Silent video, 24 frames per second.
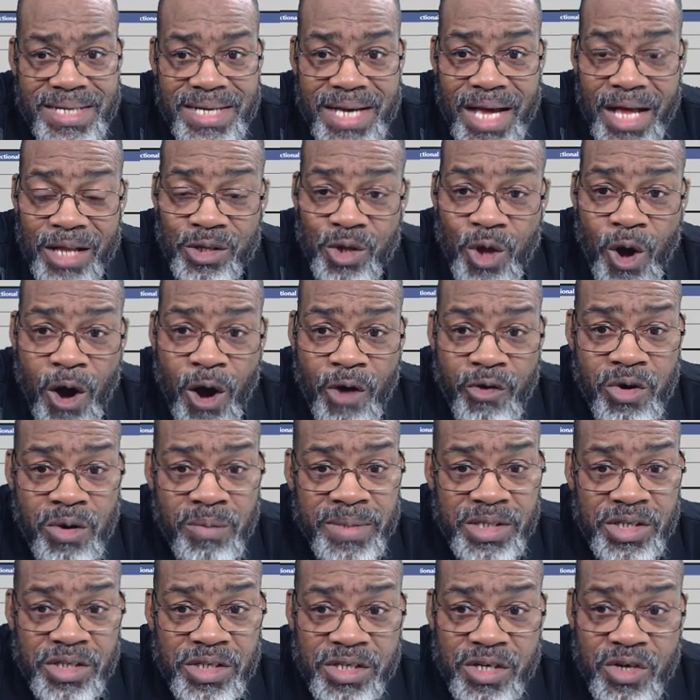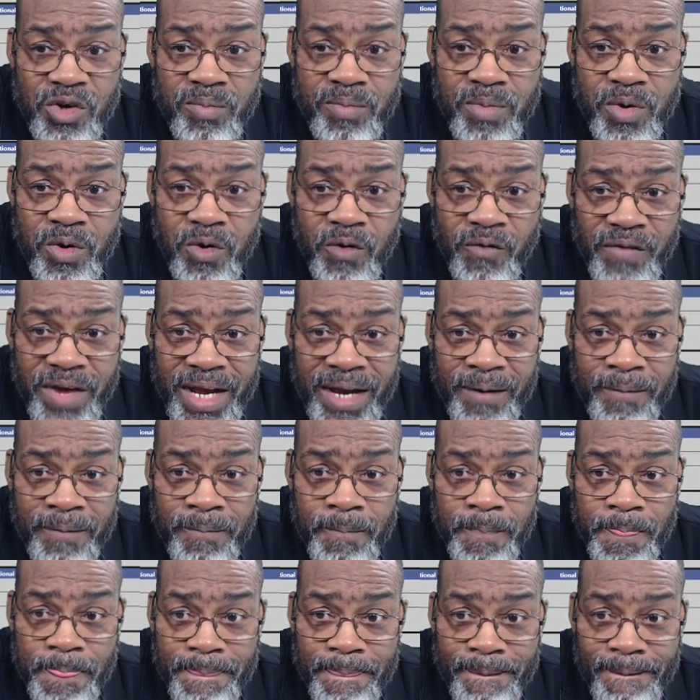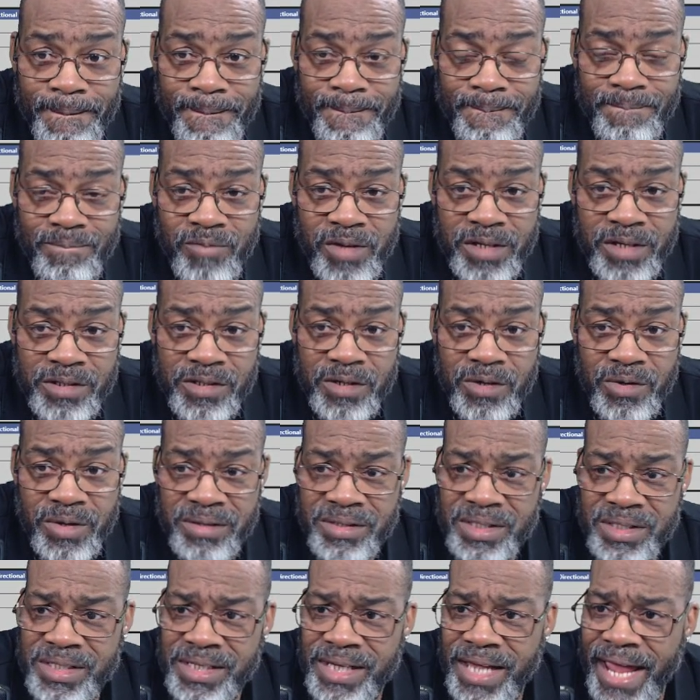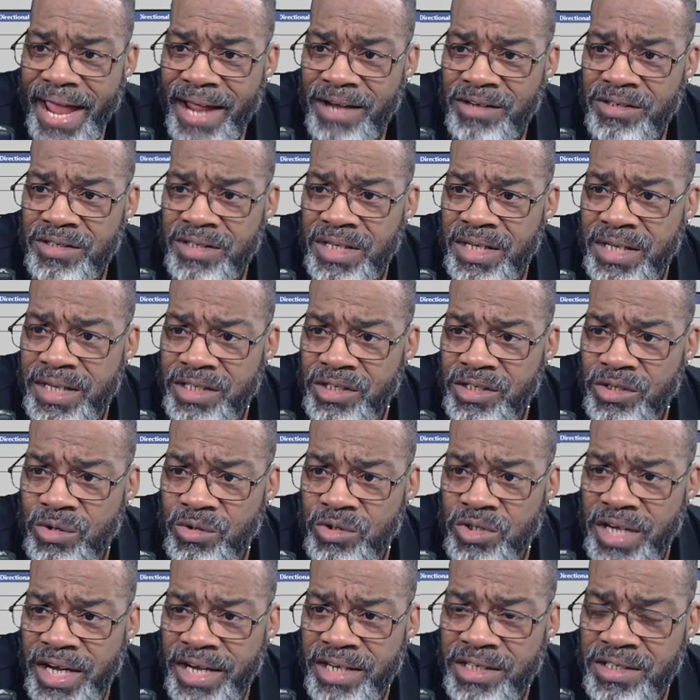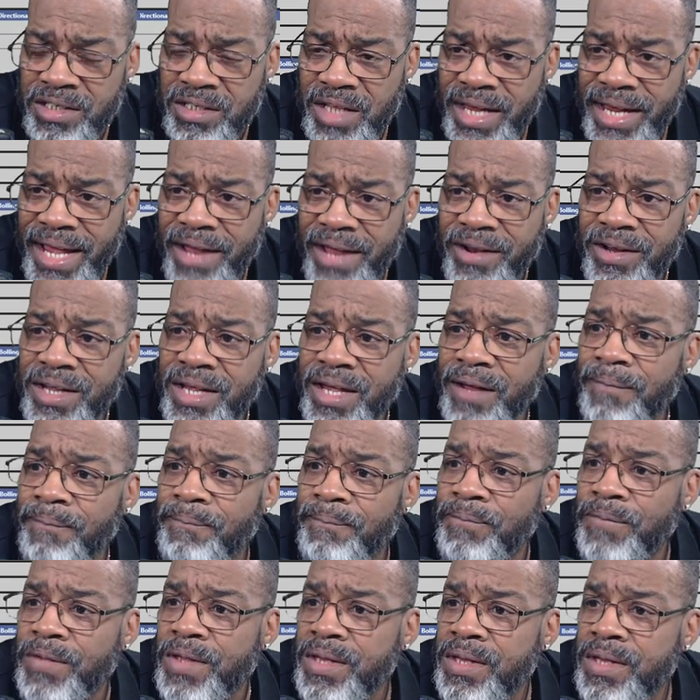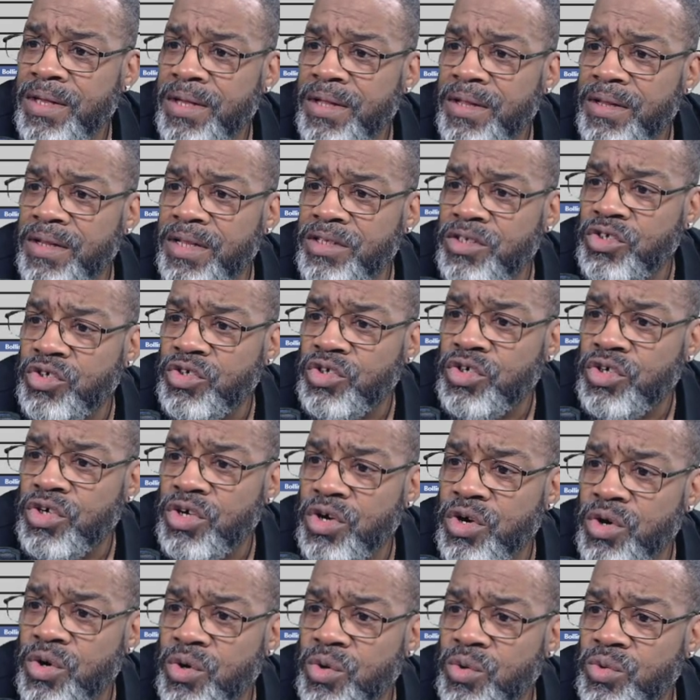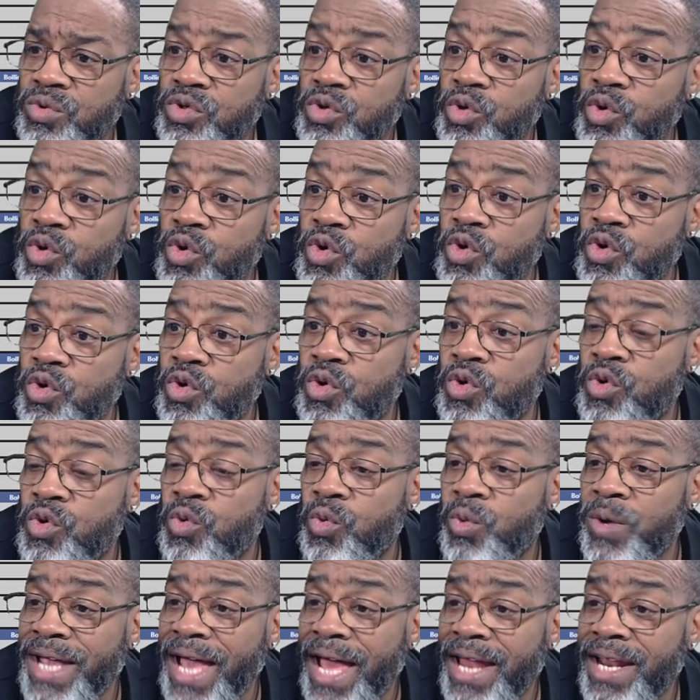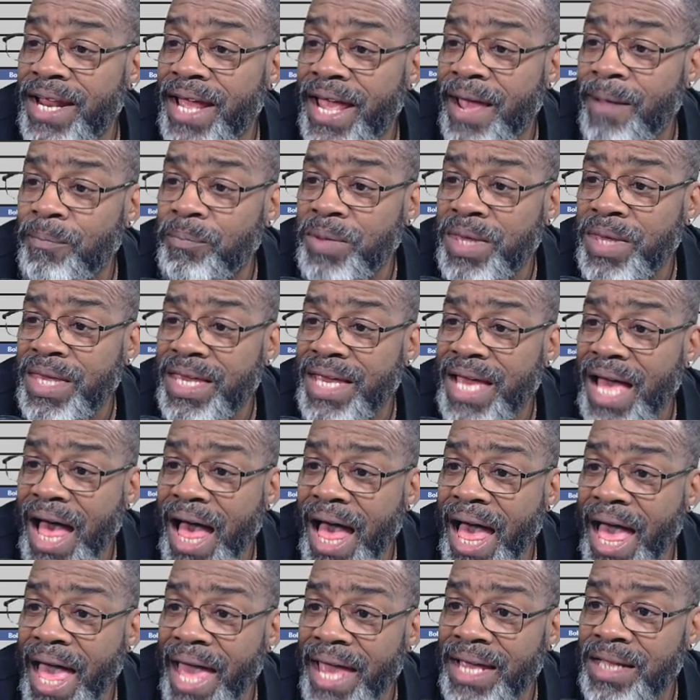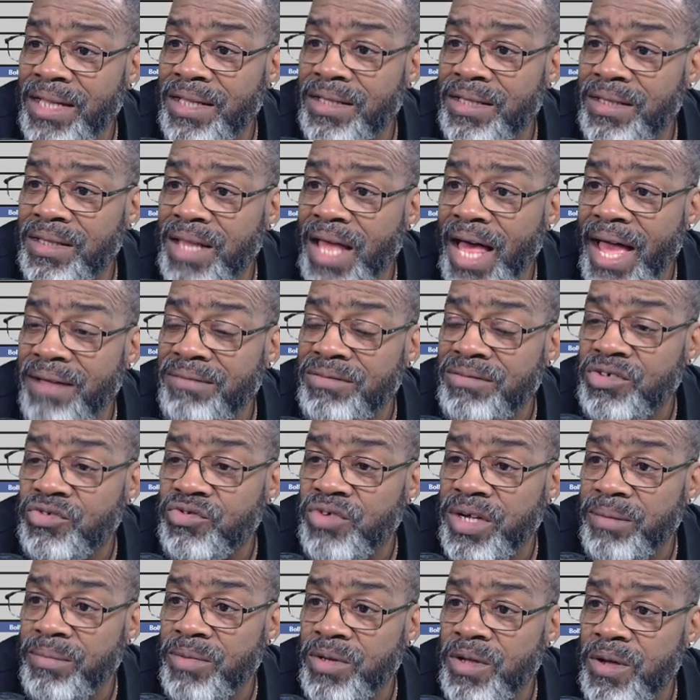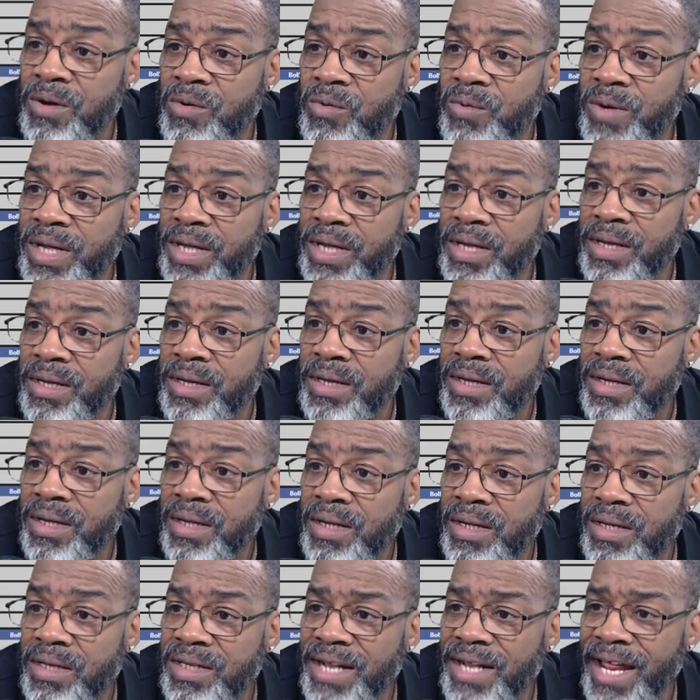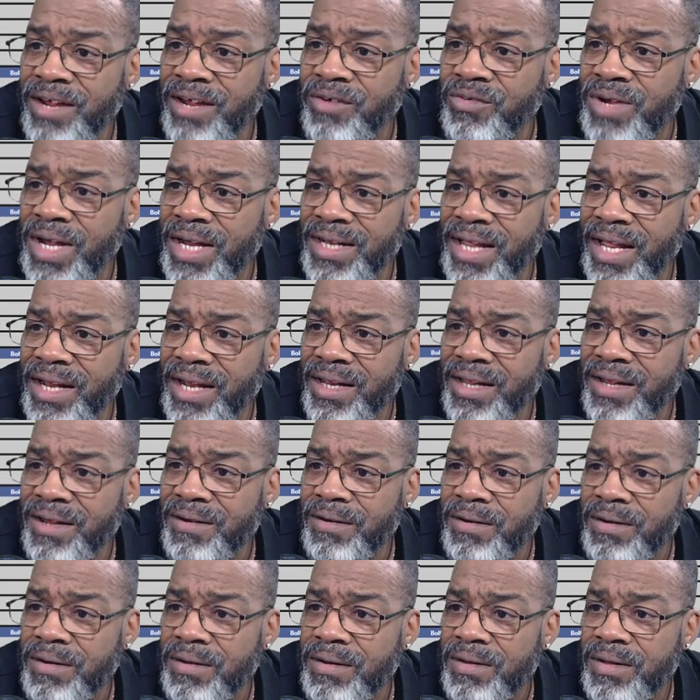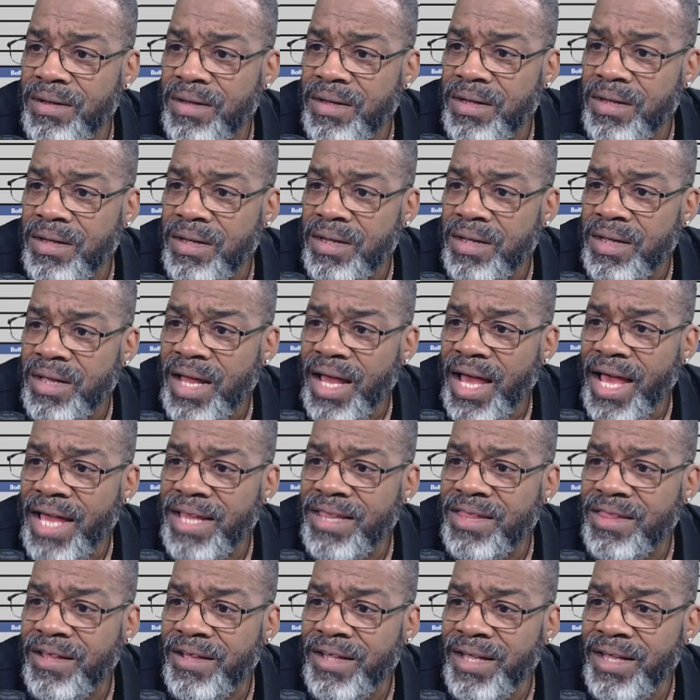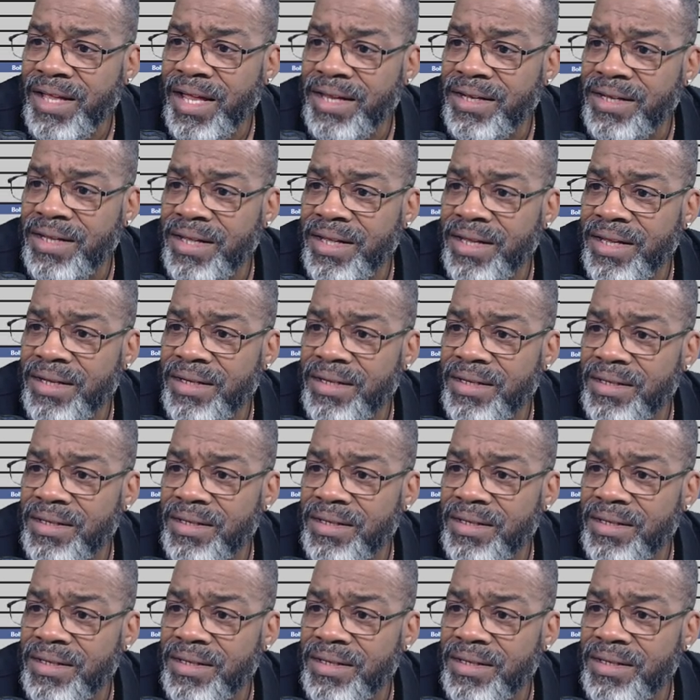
Alarum is still moving. There's no, it's actually, let's go change the layout again. Let's go to, oh, we got an MPI live stream, don't we? Did I create that here? I think I did.